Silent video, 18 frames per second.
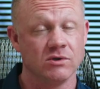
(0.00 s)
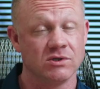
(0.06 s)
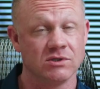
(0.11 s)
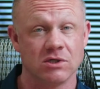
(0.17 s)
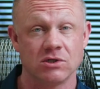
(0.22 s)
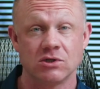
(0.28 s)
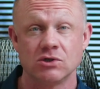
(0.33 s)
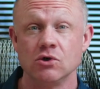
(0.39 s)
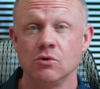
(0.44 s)
which
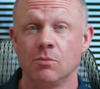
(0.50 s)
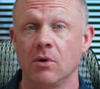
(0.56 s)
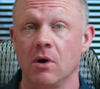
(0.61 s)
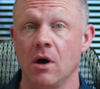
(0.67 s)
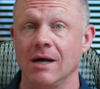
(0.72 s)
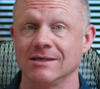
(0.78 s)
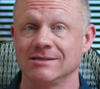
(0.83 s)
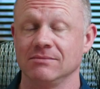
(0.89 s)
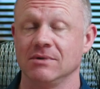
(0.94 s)
is
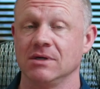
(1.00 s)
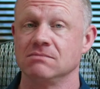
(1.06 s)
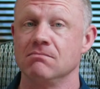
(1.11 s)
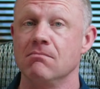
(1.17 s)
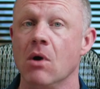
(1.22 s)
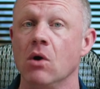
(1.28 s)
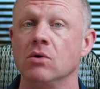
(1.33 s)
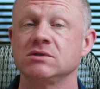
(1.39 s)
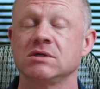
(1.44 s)
super awesome because
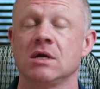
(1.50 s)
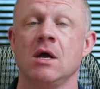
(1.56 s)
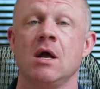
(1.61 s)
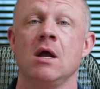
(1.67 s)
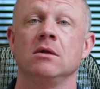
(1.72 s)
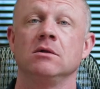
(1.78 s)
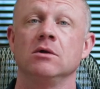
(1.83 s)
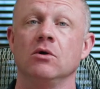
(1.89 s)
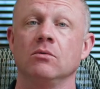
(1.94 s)
most
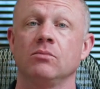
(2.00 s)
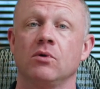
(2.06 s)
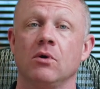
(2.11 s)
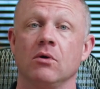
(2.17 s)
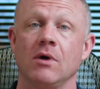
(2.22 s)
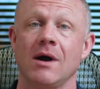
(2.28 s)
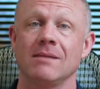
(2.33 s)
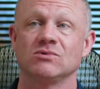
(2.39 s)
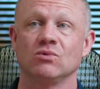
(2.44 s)
loan
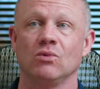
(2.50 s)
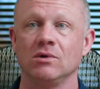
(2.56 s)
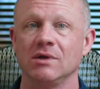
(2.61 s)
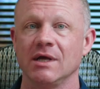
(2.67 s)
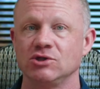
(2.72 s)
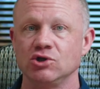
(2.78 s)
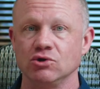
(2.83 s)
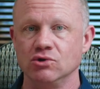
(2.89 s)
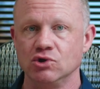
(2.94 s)
programs won't
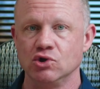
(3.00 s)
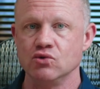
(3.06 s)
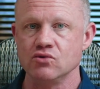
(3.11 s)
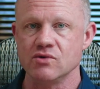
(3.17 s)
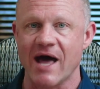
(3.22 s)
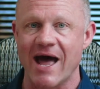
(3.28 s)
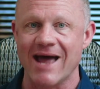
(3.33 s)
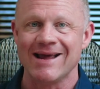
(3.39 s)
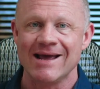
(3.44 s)
let you do
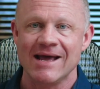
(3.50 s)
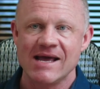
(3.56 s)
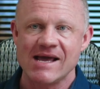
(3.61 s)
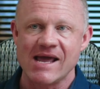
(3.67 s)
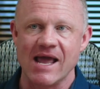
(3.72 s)
that